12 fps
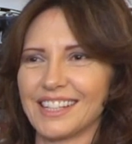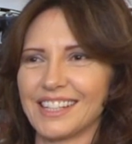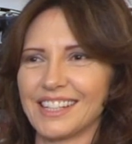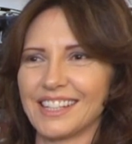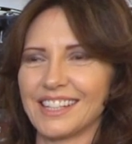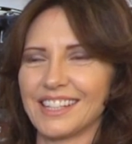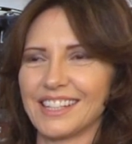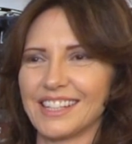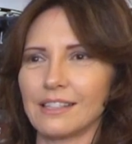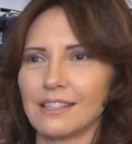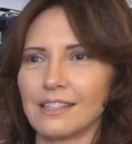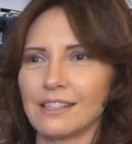
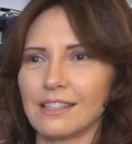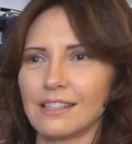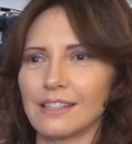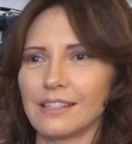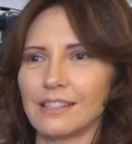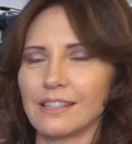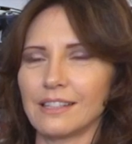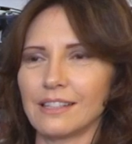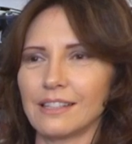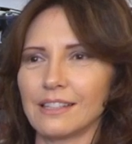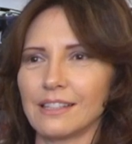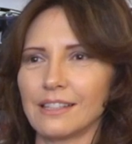
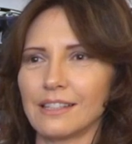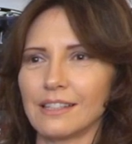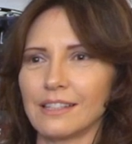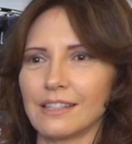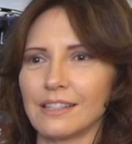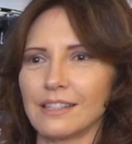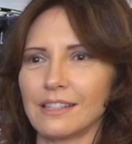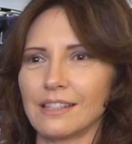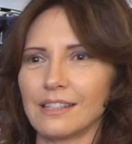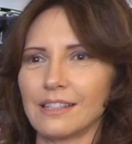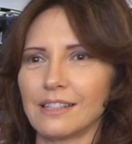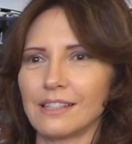
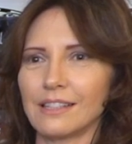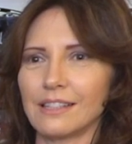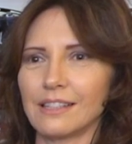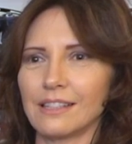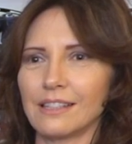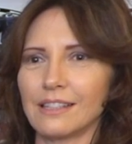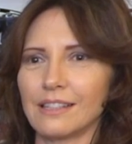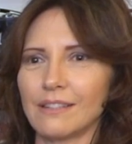Nothing is said.